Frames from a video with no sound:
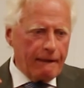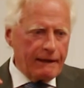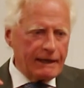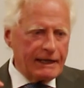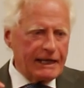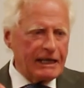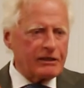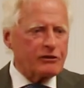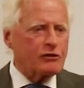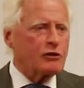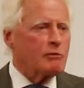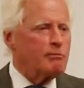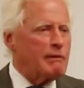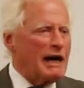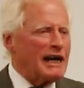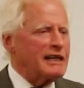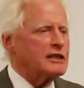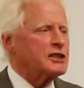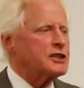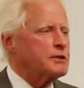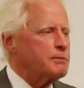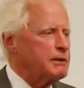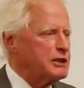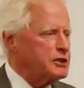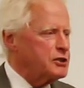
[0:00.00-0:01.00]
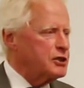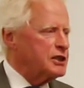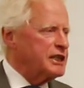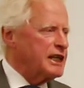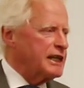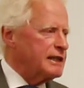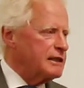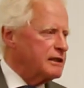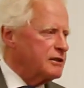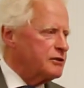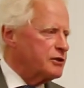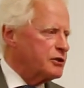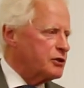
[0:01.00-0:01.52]
get the management
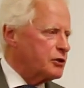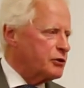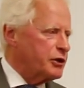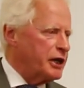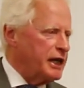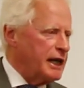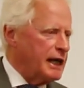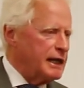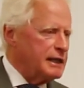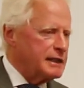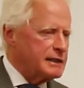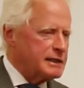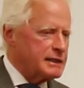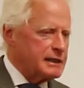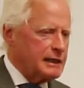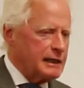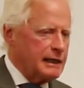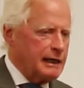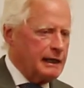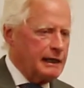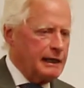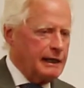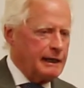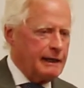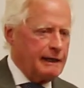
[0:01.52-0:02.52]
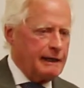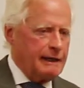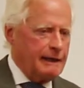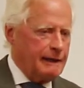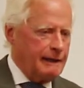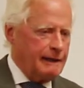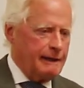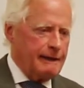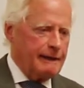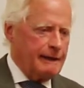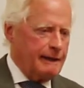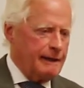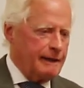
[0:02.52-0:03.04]
together to create uh, uh,
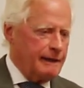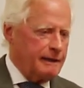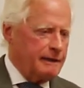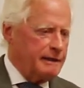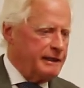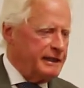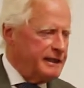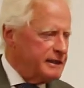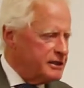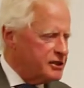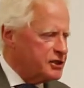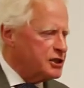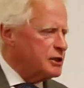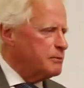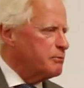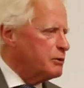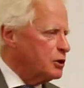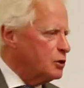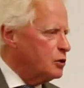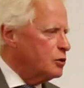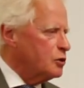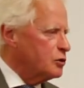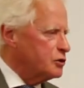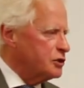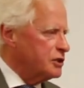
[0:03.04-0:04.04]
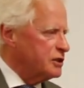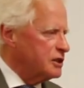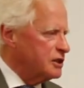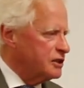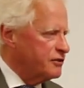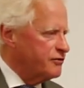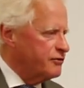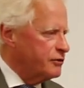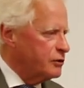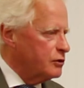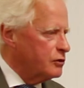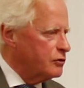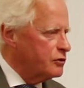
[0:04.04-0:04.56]
uh leadership courses
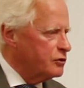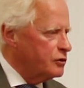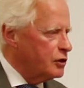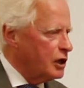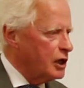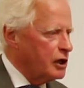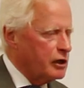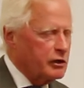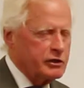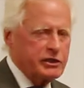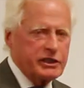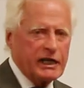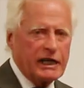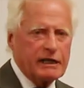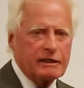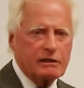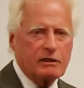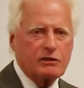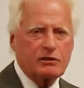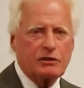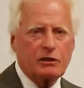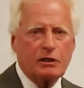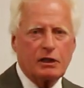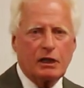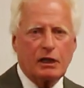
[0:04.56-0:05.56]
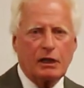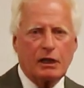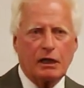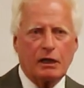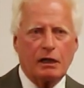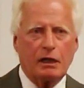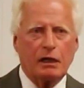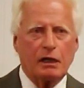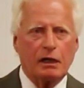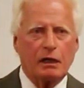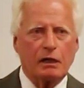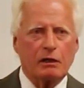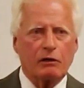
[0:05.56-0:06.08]
for our young uh,
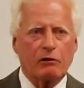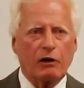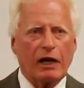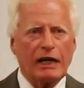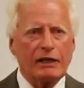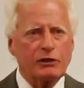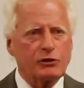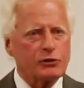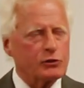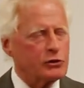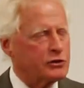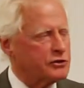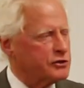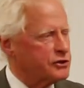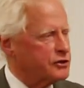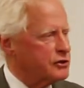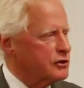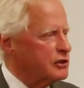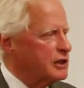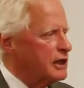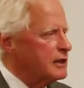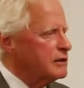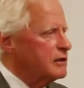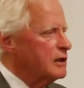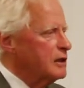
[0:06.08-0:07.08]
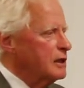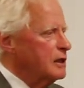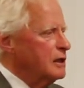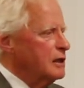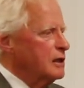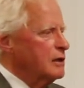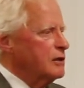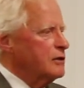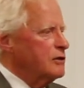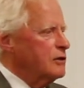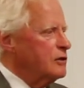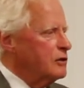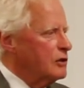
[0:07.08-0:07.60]
uh, graduates so that
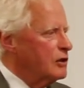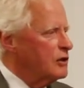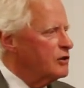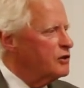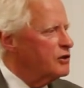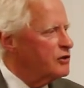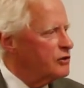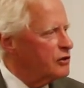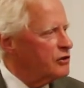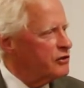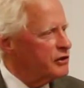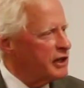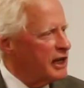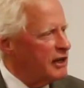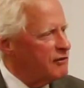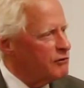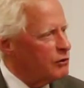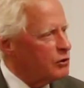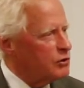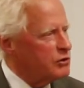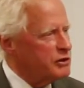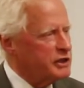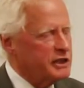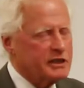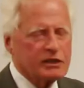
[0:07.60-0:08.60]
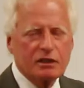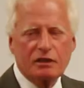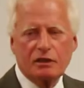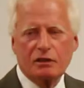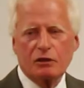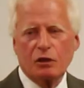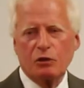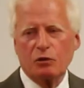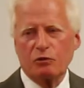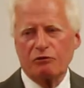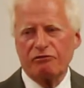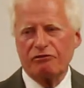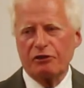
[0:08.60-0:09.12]
you know you don't have all these old